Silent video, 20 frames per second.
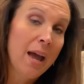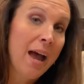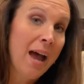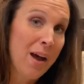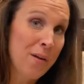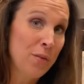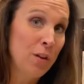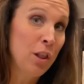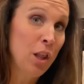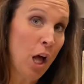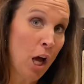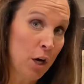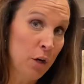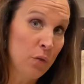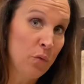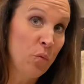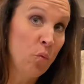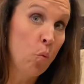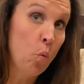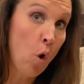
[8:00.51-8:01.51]
have a lot
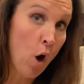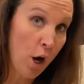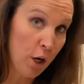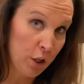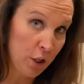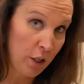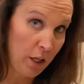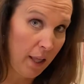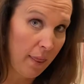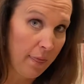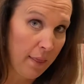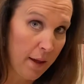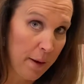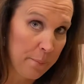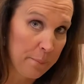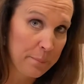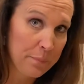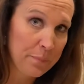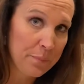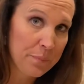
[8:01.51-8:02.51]
of water in them,
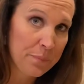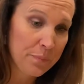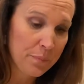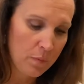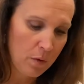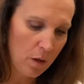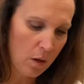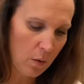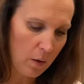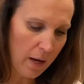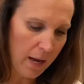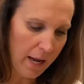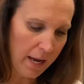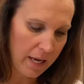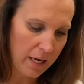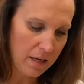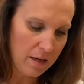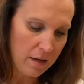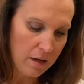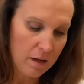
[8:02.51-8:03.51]

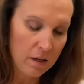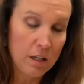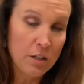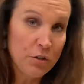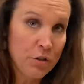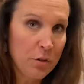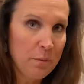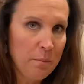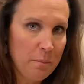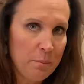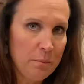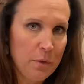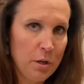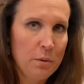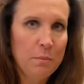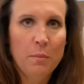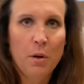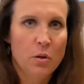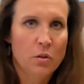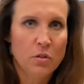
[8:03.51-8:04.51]
okay? Because
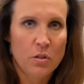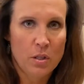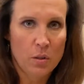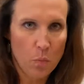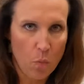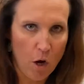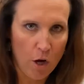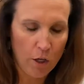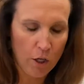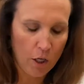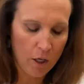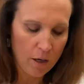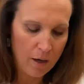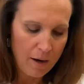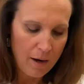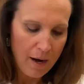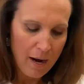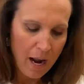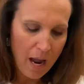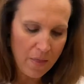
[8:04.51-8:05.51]
they're mostly water.
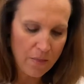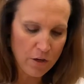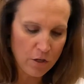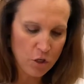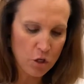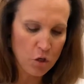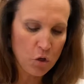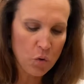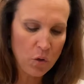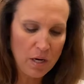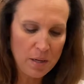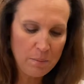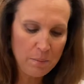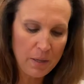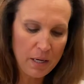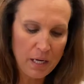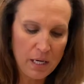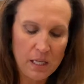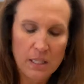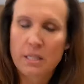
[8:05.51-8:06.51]
And then your green
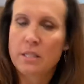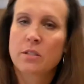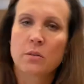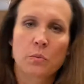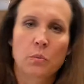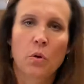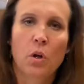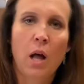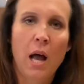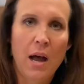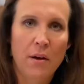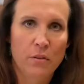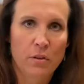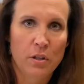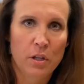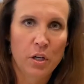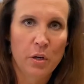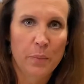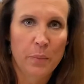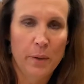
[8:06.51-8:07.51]
beans will have a
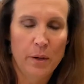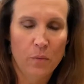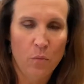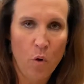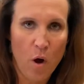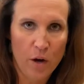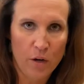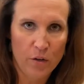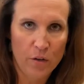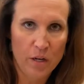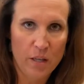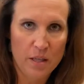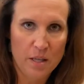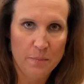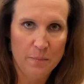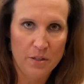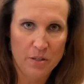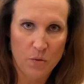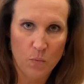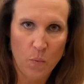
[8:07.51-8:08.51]
little bit of water in
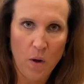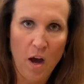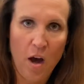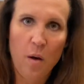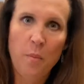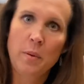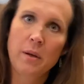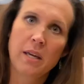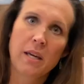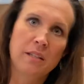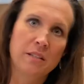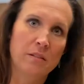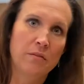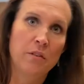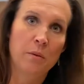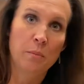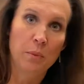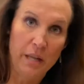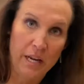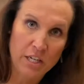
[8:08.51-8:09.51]
them as well because of
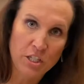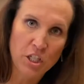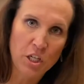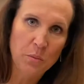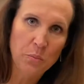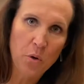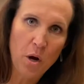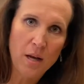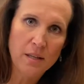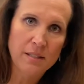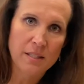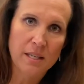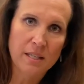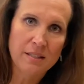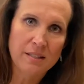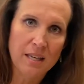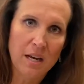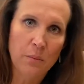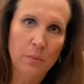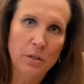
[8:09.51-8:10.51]
the blanching
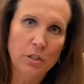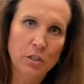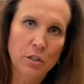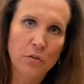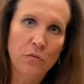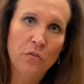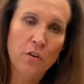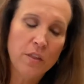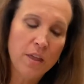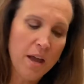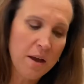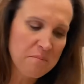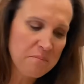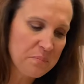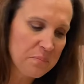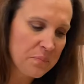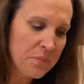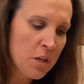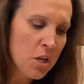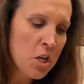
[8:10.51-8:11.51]
process that we do for them.
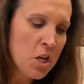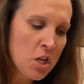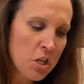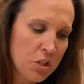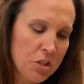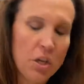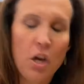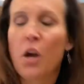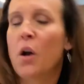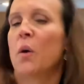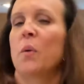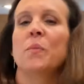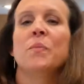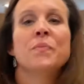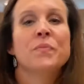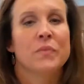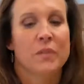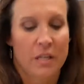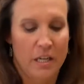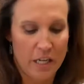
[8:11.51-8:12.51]
So
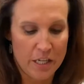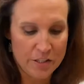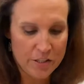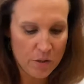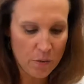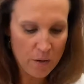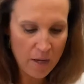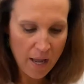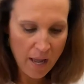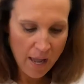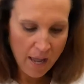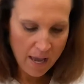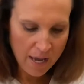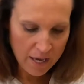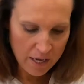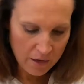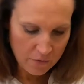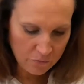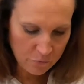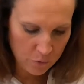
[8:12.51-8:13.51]
it's
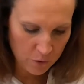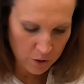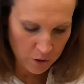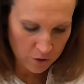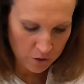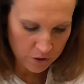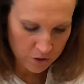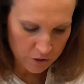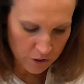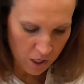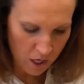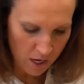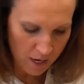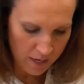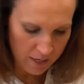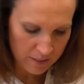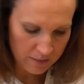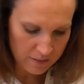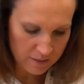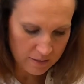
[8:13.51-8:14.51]
okay for your
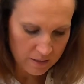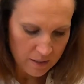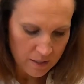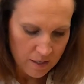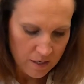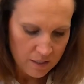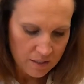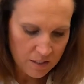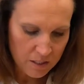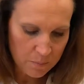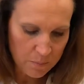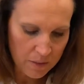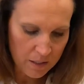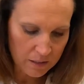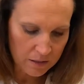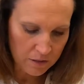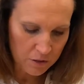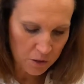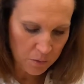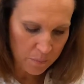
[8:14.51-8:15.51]
sauce to be a
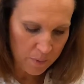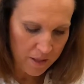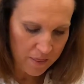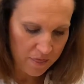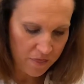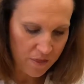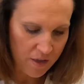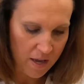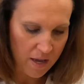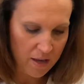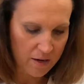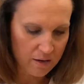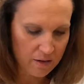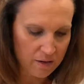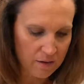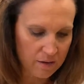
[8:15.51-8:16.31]
little bit thin.